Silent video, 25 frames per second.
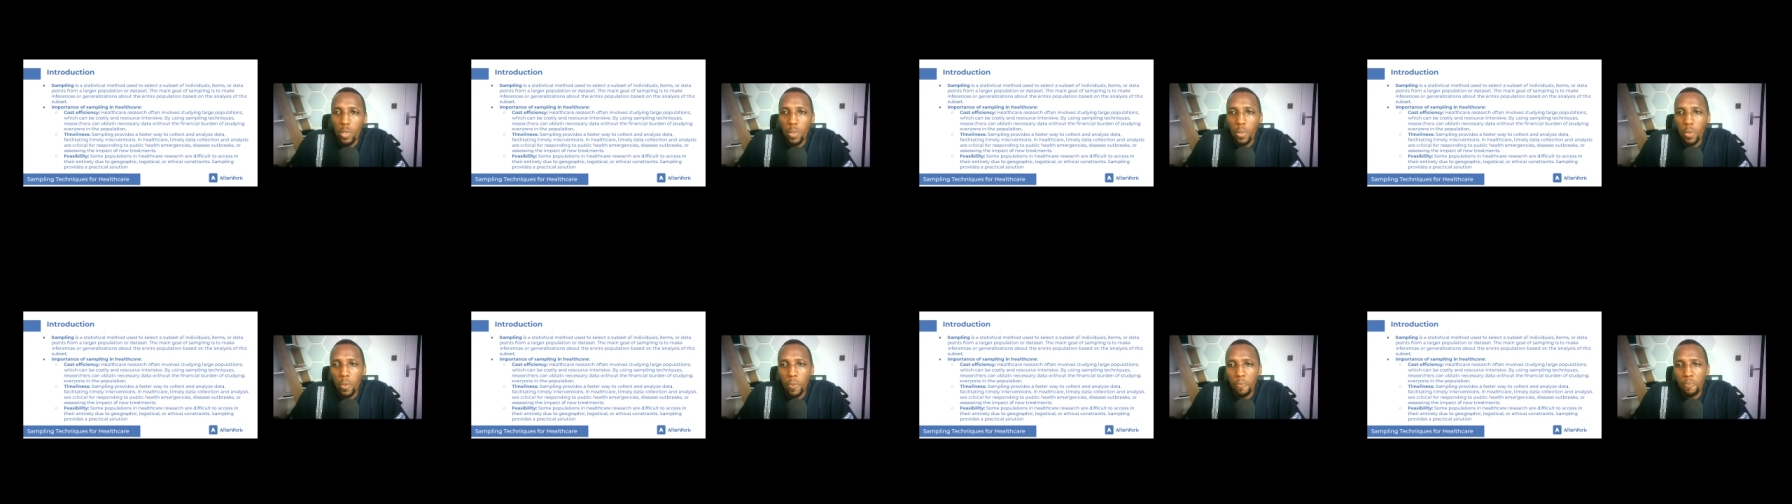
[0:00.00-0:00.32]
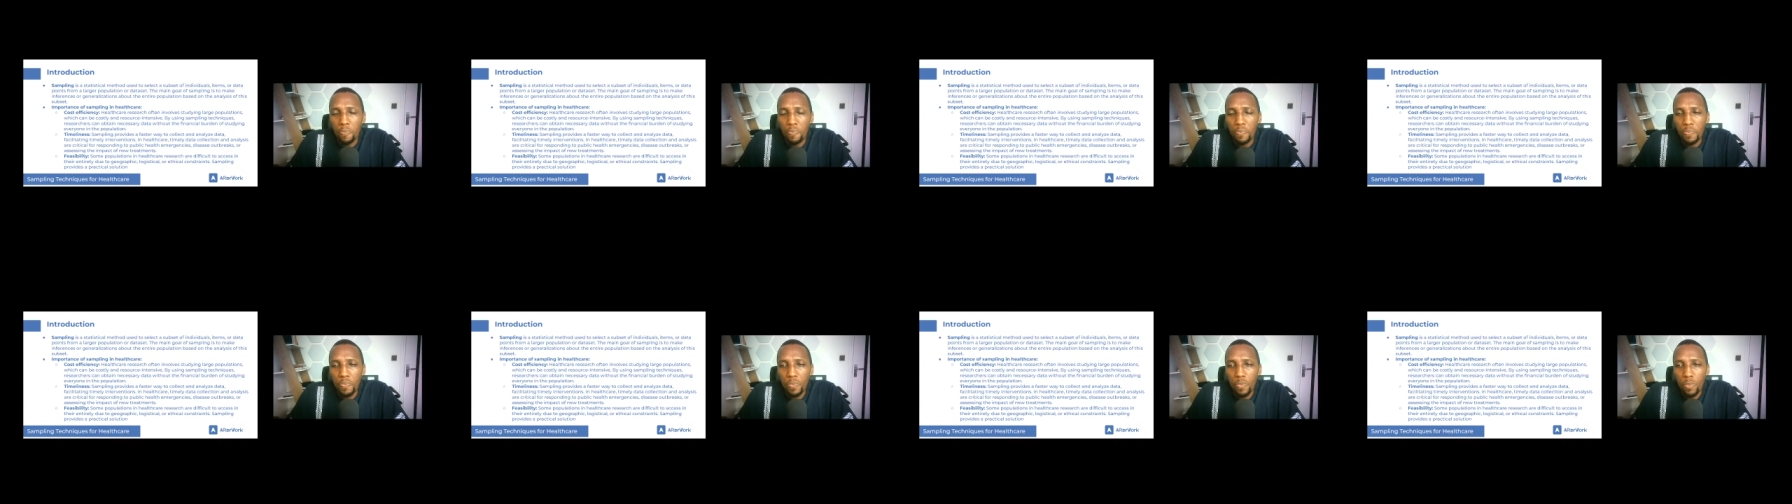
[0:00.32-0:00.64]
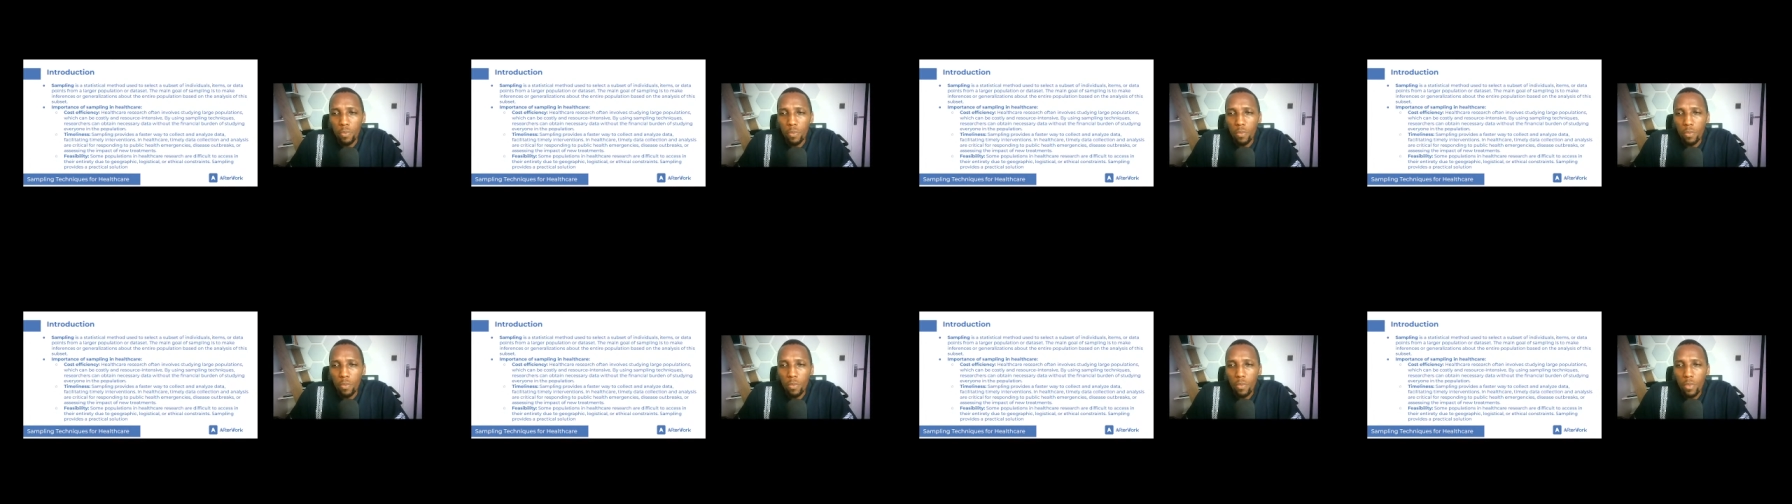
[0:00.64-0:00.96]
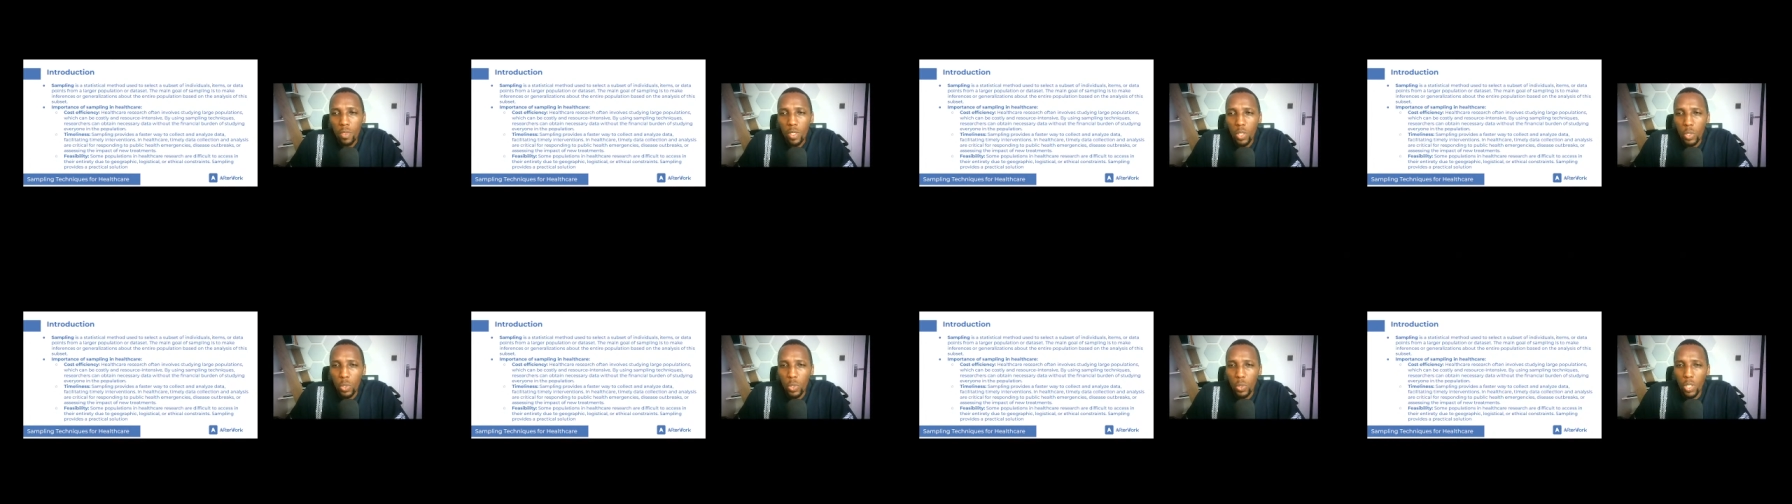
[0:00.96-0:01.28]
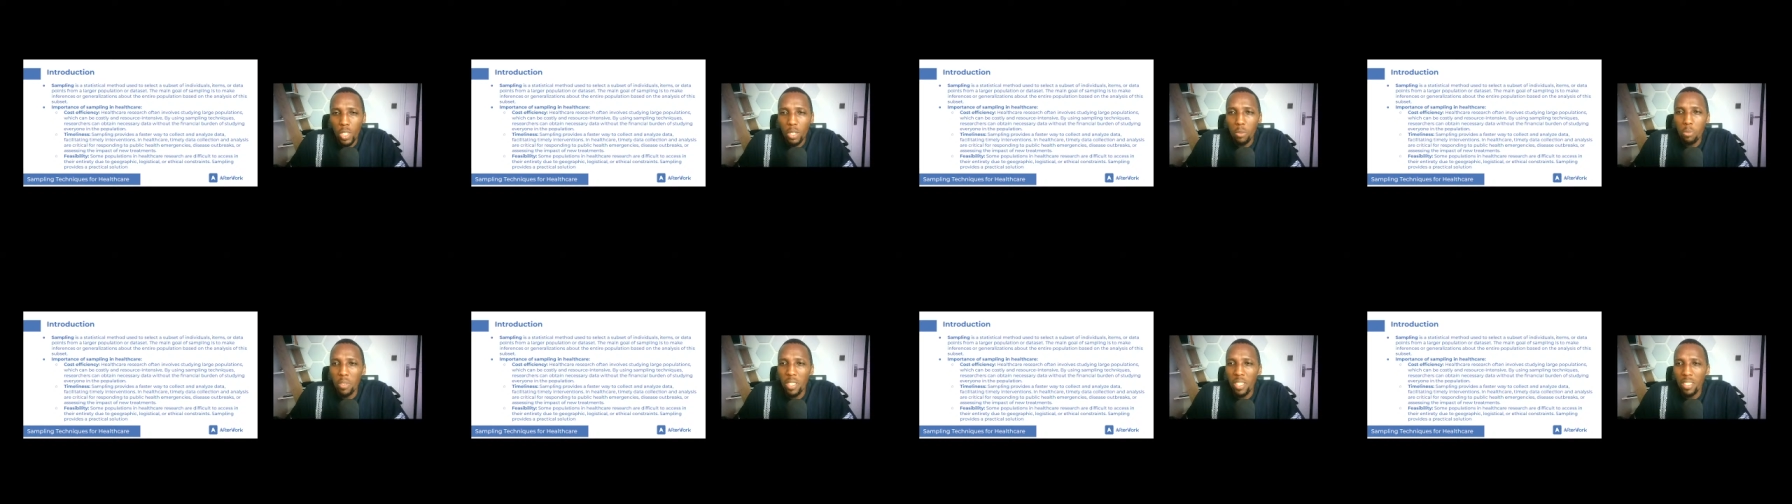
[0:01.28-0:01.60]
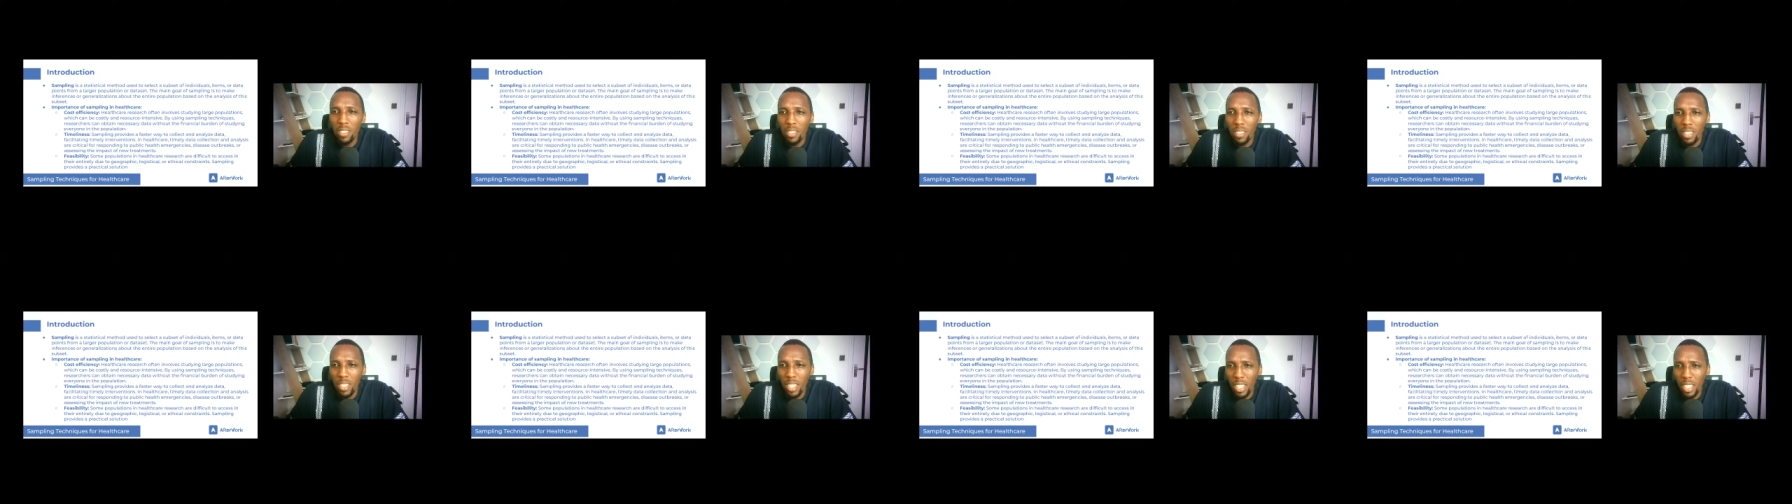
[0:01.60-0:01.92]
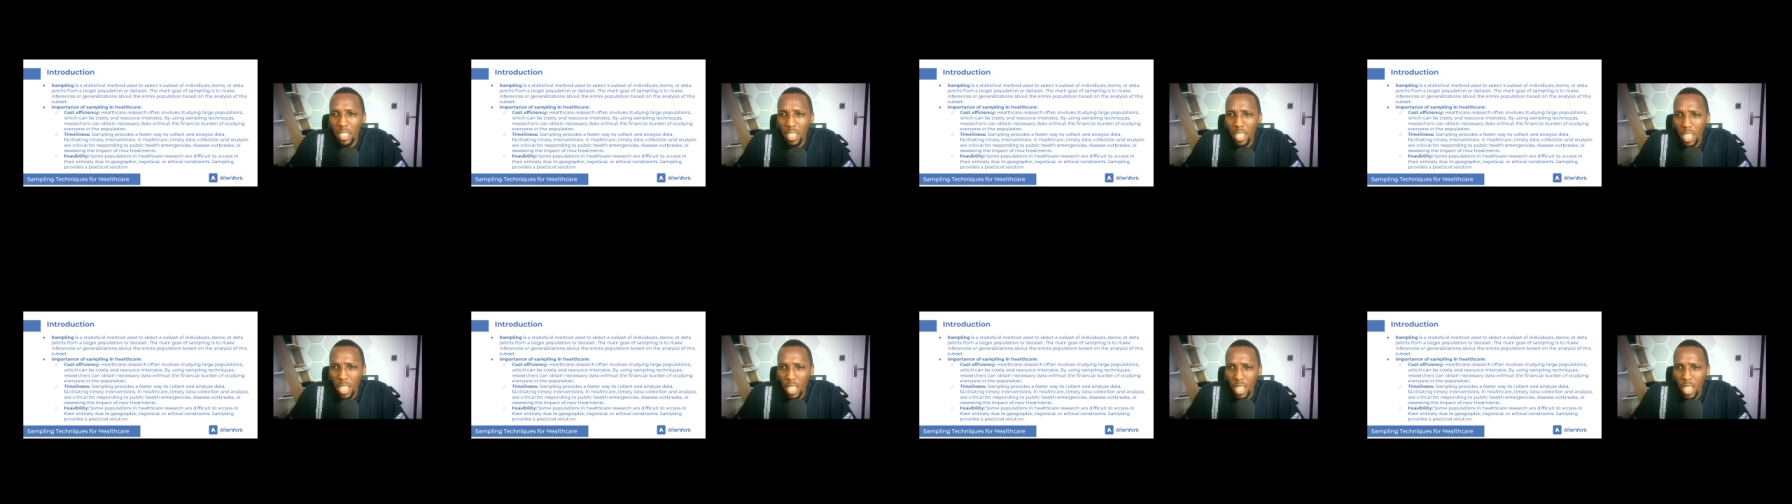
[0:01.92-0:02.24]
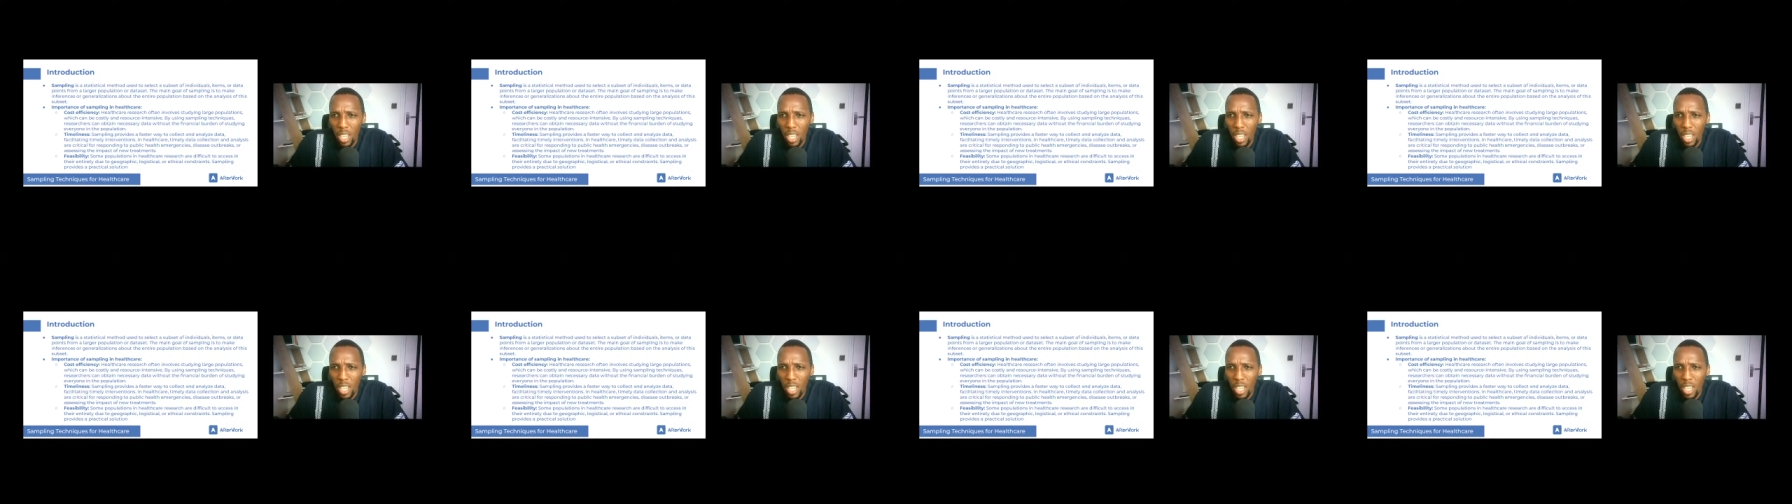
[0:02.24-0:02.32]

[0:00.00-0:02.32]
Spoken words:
to administer